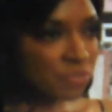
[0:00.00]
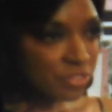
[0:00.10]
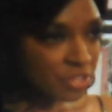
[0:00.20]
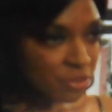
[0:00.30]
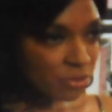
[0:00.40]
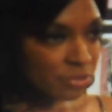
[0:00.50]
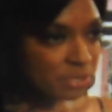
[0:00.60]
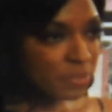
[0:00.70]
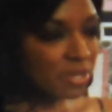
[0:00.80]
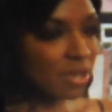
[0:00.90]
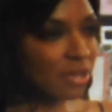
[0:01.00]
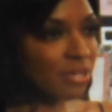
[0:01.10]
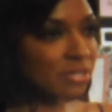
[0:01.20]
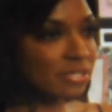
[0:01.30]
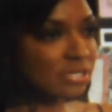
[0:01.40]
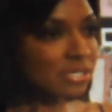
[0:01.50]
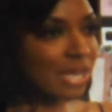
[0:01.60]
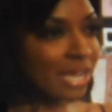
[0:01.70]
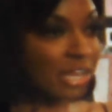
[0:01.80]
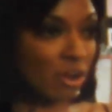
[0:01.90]
with others because
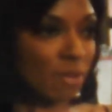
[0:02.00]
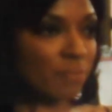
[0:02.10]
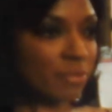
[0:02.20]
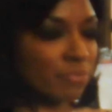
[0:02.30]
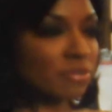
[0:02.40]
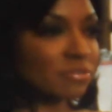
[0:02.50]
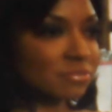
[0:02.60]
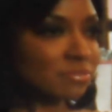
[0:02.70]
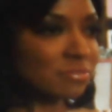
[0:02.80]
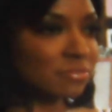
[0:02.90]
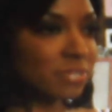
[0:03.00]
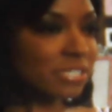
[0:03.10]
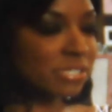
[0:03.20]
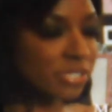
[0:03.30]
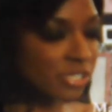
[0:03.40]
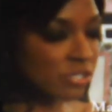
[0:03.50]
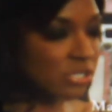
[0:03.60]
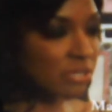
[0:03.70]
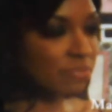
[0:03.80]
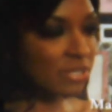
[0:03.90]
I care about people. I
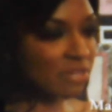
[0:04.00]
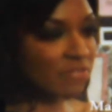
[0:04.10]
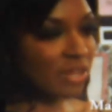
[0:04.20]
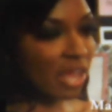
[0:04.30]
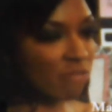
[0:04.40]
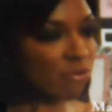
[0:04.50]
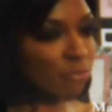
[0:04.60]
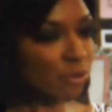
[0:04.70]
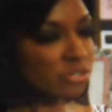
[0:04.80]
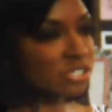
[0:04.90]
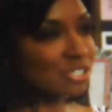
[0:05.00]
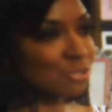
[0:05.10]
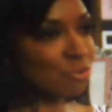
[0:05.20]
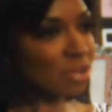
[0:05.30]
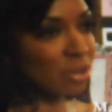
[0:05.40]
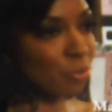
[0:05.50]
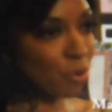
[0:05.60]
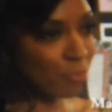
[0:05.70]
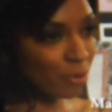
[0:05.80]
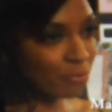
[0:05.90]
sincerely believe that every person is created
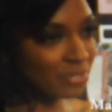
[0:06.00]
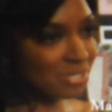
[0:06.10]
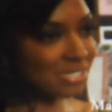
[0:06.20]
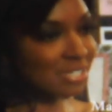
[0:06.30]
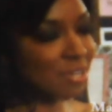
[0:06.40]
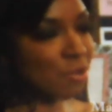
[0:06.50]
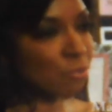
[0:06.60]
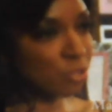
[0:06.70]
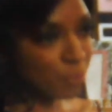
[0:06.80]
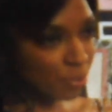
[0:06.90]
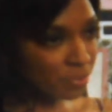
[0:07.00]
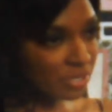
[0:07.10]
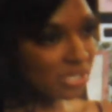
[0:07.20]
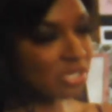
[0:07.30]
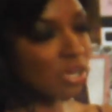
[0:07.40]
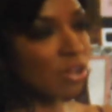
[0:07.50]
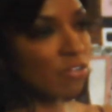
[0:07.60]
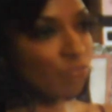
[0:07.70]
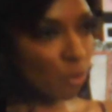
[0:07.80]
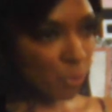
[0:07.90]
on purpose, with purpose,
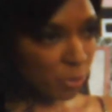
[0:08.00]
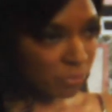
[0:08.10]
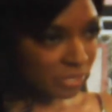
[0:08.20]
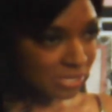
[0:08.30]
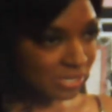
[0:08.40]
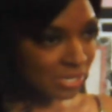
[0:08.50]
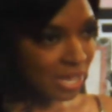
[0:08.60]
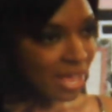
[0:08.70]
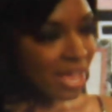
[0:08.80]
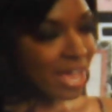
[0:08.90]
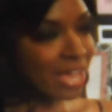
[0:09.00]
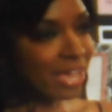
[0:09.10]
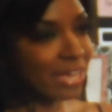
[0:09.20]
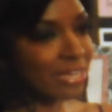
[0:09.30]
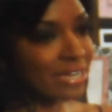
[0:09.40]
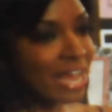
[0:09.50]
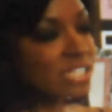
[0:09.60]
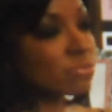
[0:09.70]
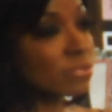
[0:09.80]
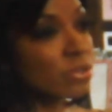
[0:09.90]
for purpose. And
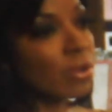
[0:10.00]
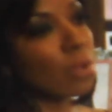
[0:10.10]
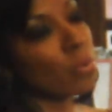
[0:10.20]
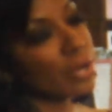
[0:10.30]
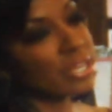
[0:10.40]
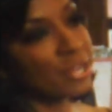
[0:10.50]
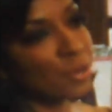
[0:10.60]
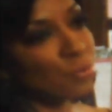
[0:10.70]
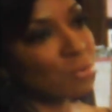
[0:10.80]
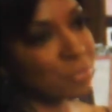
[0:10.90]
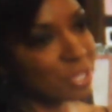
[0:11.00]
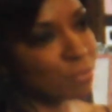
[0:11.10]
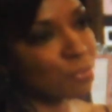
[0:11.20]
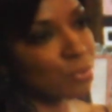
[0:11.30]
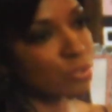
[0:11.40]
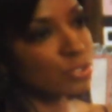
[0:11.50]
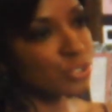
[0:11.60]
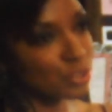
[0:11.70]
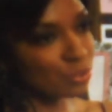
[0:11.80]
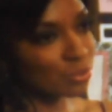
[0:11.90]
as a result, I want to hear what people
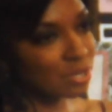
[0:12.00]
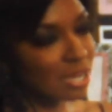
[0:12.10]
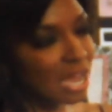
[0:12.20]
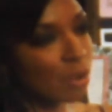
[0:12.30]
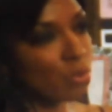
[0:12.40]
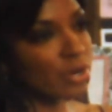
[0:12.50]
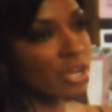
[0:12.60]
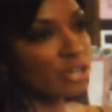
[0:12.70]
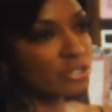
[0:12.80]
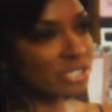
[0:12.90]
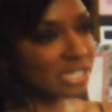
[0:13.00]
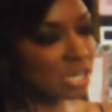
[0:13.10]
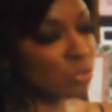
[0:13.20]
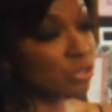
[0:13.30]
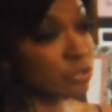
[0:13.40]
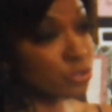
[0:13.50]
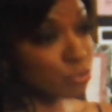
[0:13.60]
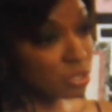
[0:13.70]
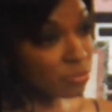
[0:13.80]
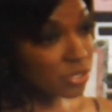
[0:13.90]
do. I want to understand what their
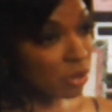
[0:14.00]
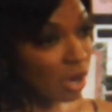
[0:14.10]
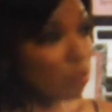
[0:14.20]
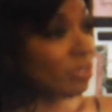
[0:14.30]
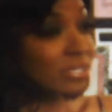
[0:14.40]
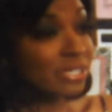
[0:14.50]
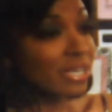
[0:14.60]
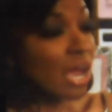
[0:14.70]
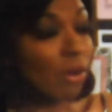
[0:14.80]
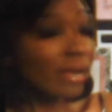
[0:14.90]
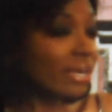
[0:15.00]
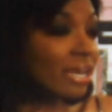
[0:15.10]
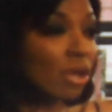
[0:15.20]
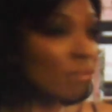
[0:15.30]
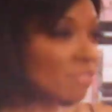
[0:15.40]
dreams are. I want to see how I can help